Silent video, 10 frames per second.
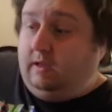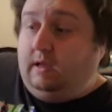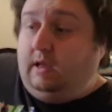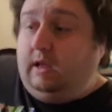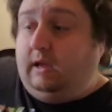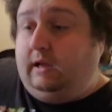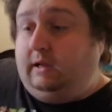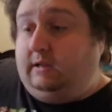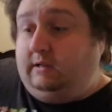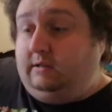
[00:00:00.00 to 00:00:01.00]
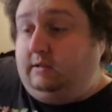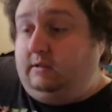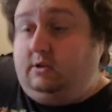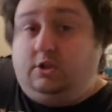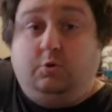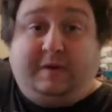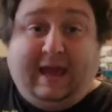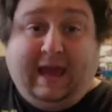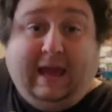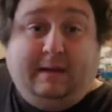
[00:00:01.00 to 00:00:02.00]
And you
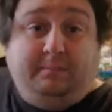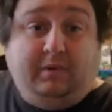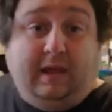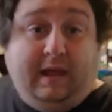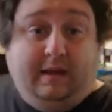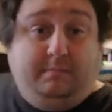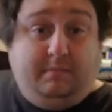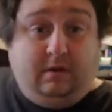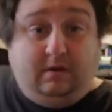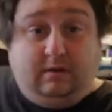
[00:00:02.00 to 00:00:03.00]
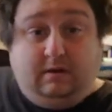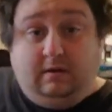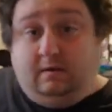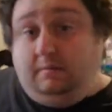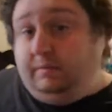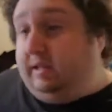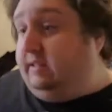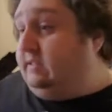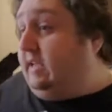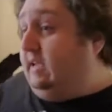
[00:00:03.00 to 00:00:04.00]
can play
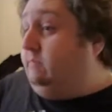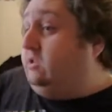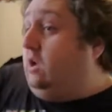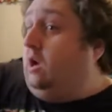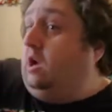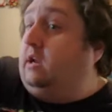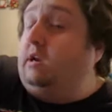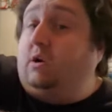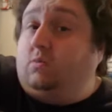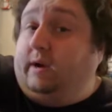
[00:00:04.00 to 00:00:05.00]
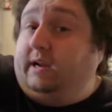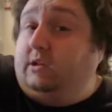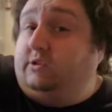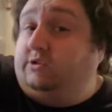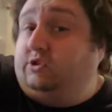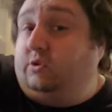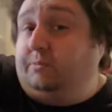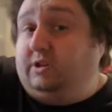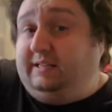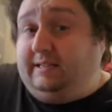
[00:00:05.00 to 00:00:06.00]
these games on a regular Super
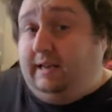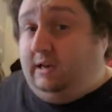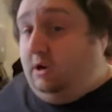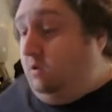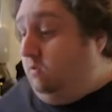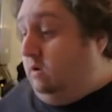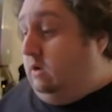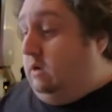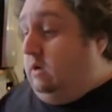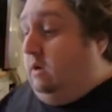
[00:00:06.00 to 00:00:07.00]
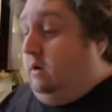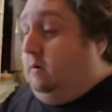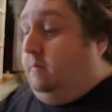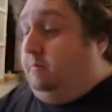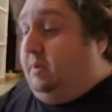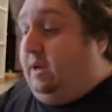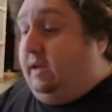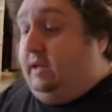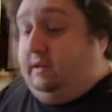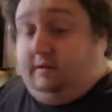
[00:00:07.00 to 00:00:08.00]
Nintendo,
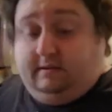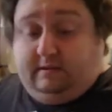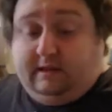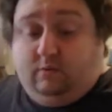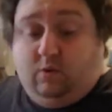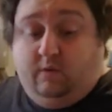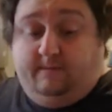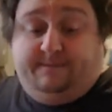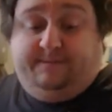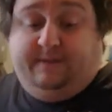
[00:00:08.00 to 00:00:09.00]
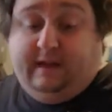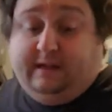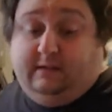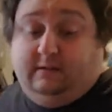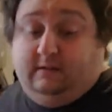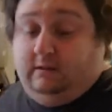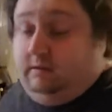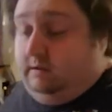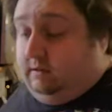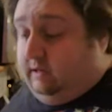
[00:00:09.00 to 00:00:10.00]
but they won't fit,
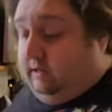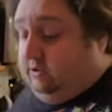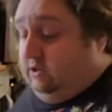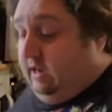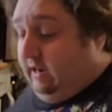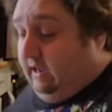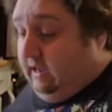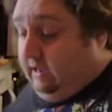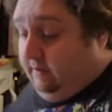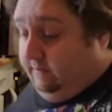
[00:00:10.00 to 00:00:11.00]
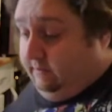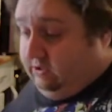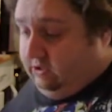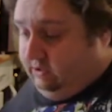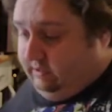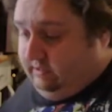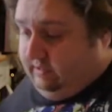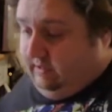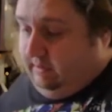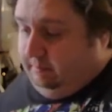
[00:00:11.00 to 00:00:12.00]
because you gotta have certain
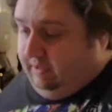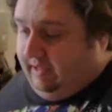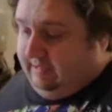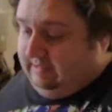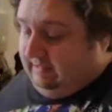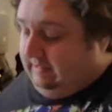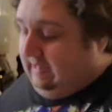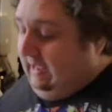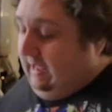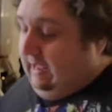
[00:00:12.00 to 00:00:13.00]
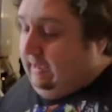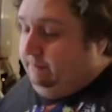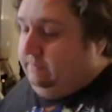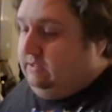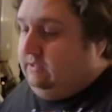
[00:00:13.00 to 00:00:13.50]
plastic tabs